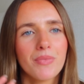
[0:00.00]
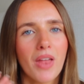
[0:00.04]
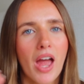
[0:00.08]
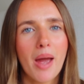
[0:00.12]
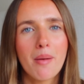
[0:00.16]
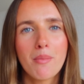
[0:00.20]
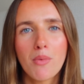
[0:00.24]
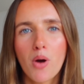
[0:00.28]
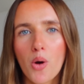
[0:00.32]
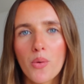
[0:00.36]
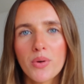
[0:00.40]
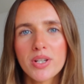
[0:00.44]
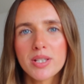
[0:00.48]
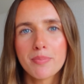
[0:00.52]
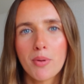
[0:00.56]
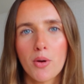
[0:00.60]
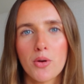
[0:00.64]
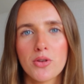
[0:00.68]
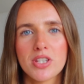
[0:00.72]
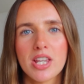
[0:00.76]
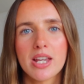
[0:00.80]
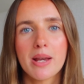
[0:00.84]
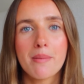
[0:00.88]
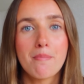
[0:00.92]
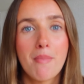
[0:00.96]
I'm always
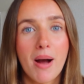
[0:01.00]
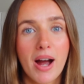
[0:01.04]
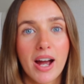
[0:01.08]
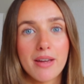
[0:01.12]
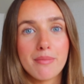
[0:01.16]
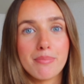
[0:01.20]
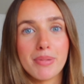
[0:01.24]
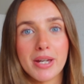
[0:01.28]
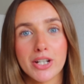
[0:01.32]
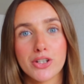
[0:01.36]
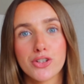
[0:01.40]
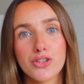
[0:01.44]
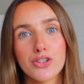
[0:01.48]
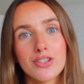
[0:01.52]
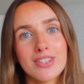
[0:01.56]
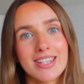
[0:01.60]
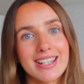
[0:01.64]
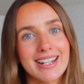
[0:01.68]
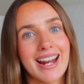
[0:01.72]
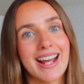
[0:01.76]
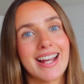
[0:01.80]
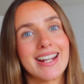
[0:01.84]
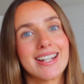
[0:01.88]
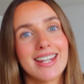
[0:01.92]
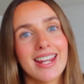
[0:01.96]
posting my pictures
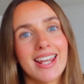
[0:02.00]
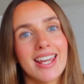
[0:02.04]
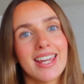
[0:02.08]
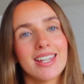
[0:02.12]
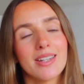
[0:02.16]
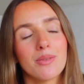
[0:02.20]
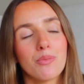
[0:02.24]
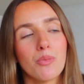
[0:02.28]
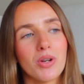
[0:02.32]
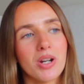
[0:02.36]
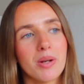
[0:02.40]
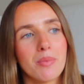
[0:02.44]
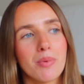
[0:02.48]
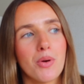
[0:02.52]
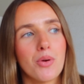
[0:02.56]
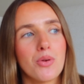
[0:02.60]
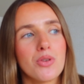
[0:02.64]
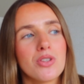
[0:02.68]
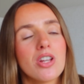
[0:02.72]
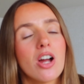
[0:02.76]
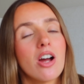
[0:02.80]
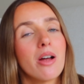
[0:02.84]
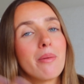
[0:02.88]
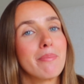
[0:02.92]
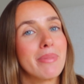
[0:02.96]
that I take and want to
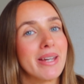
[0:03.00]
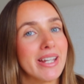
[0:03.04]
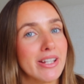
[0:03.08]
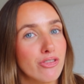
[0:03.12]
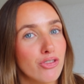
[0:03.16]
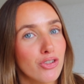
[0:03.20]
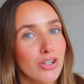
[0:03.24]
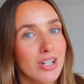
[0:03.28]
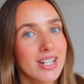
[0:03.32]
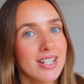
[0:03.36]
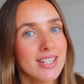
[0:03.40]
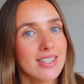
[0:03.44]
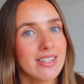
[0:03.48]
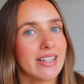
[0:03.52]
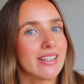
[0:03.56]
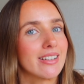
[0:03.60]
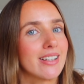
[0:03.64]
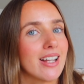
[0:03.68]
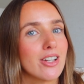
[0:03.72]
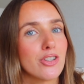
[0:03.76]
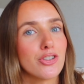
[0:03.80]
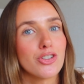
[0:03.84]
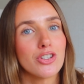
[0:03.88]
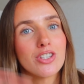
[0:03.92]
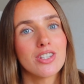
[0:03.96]
post on Pinterest. Like
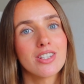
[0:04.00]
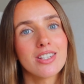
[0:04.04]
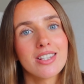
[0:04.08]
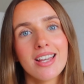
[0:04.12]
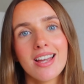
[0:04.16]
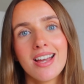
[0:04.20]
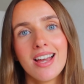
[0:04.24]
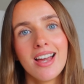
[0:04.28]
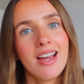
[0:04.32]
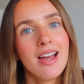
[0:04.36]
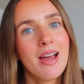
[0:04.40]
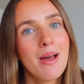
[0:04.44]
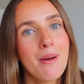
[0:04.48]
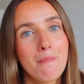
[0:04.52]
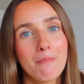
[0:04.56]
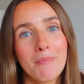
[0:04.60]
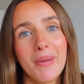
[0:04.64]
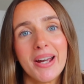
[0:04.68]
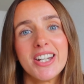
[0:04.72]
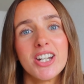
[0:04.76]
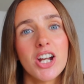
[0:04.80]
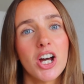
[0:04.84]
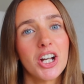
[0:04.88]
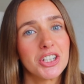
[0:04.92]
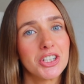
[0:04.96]
that's just
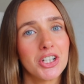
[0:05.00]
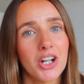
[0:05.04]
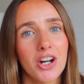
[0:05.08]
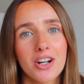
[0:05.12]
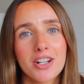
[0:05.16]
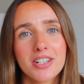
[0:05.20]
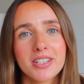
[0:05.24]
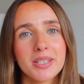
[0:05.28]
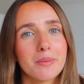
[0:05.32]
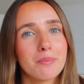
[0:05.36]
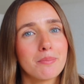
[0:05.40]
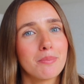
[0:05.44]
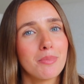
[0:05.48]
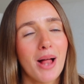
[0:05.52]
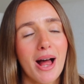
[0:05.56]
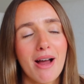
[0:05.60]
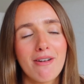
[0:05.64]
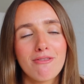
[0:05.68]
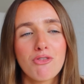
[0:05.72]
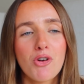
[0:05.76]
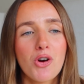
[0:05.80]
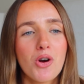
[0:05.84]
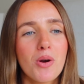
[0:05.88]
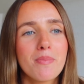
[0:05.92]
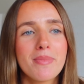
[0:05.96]
my non-toxic
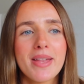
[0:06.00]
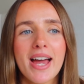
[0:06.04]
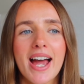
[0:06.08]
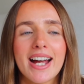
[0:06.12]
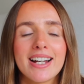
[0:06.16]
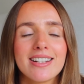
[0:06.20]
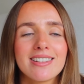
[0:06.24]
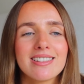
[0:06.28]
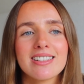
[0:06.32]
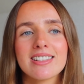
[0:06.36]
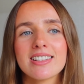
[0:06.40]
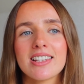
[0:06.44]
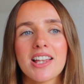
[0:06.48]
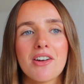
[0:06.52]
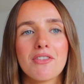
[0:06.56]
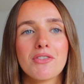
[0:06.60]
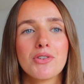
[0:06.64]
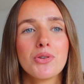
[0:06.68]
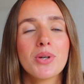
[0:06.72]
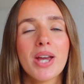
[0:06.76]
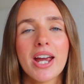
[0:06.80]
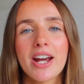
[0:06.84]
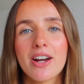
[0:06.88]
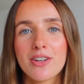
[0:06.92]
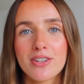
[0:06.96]
platform that I just love.
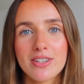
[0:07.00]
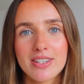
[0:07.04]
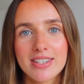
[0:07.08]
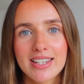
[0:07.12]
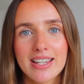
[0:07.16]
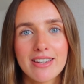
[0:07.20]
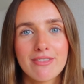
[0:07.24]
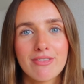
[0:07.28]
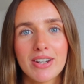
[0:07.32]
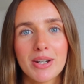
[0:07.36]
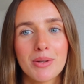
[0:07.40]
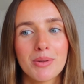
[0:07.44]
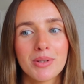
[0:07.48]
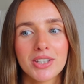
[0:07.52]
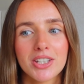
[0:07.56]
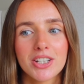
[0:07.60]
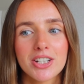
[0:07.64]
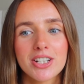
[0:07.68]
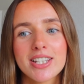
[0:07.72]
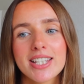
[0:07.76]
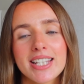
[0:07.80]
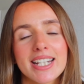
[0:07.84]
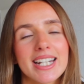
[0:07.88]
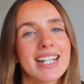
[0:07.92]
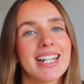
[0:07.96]
Who cares if anyone
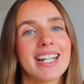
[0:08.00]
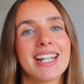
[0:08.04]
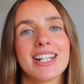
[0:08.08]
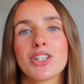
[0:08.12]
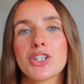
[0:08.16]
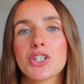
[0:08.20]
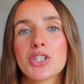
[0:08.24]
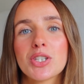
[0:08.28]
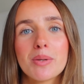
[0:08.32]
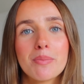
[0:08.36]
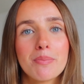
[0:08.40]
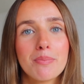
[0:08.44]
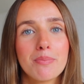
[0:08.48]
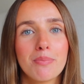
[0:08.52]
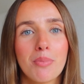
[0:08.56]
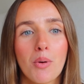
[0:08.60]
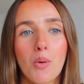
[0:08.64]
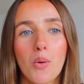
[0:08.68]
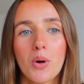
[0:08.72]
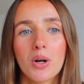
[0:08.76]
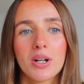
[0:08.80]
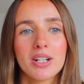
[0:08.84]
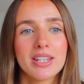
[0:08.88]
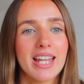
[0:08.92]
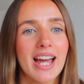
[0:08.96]
looks at it? It's just a
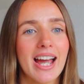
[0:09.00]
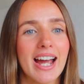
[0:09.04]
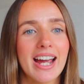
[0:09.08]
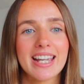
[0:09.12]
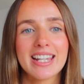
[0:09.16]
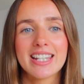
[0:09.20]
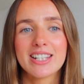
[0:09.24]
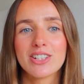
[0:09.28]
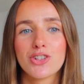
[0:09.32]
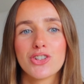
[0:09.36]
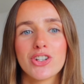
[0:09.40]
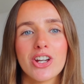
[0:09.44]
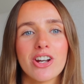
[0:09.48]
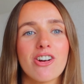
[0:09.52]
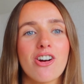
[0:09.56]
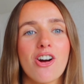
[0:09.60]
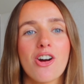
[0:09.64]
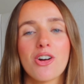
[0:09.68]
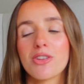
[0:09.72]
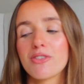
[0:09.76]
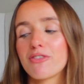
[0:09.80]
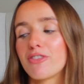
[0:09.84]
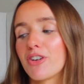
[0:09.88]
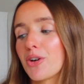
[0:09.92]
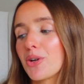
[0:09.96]
board that I can share
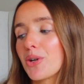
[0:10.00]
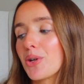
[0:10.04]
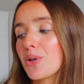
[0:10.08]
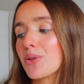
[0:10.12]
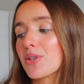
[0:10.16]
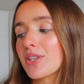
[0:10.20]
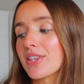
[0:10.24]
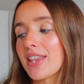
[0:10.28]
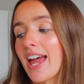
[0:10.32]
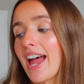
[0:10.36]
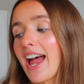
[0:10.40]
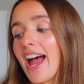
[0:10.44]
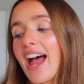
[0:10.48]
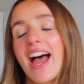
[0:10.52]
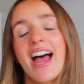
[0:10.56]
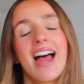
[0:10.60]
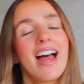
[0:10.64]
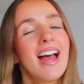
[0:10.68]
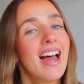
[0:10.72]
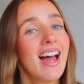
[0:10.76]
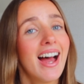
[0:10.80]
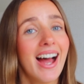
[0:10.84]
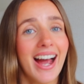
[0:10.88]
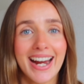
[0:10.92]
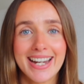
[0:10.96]
all the photos that
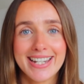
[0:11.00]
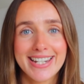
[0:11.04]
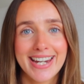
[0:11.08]
I